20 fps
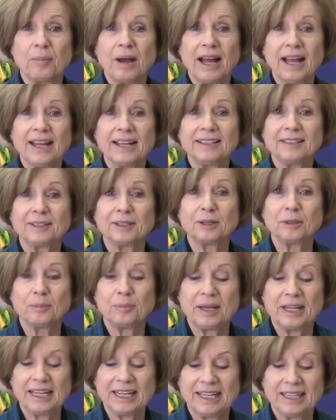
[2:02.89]
my little
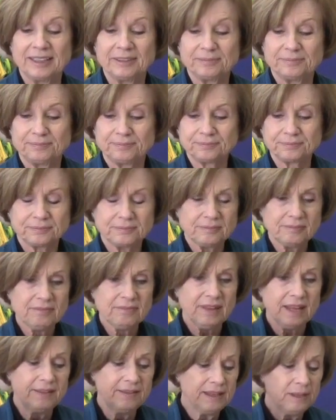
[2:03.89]
bunny.
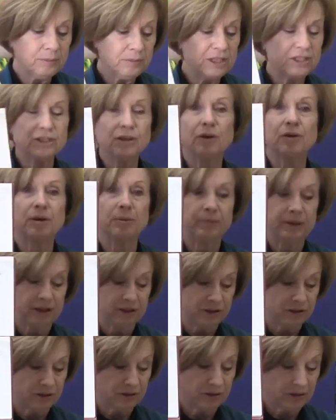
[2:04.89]
And then we show the
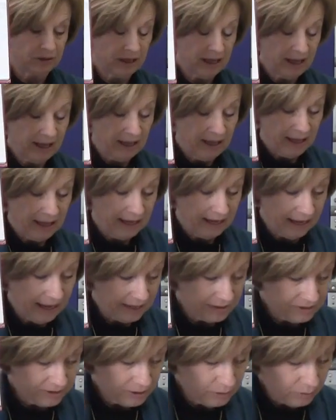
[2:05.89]
picture and
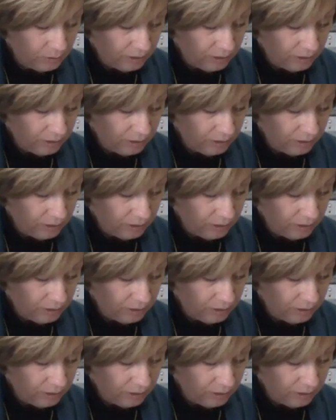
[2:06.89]
ask the